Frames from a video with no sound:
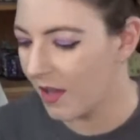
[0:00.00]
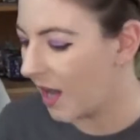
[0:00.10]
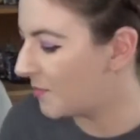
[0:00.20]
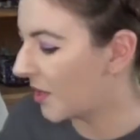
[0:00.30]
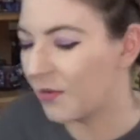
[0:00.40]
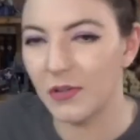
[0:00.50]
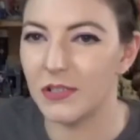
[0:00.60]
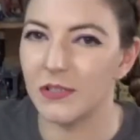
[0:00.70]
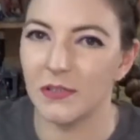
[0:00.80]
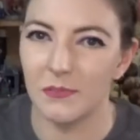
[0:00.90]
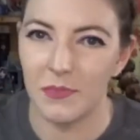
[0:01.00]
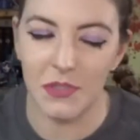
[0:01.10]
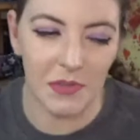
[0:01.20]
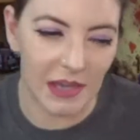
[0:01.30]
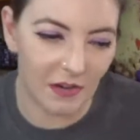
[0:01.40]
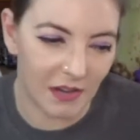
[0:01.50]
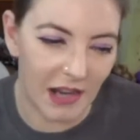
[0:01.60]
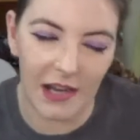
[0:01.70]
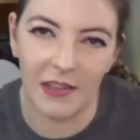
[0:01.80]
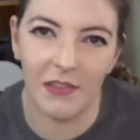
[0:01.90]
I'm not going to do that on
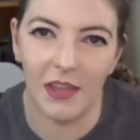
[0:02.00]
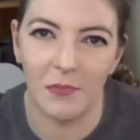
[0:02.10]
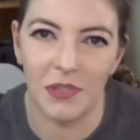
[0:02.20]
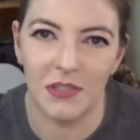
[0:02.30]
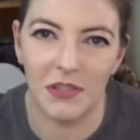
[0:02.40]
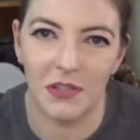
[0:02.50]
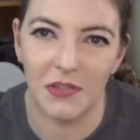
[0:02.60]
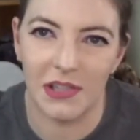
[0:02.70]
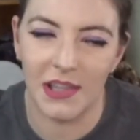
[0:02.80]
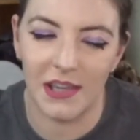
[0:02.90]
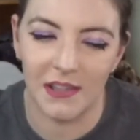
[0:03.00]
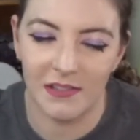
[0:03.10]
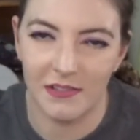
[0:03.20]
anything, I'm just going to drink that.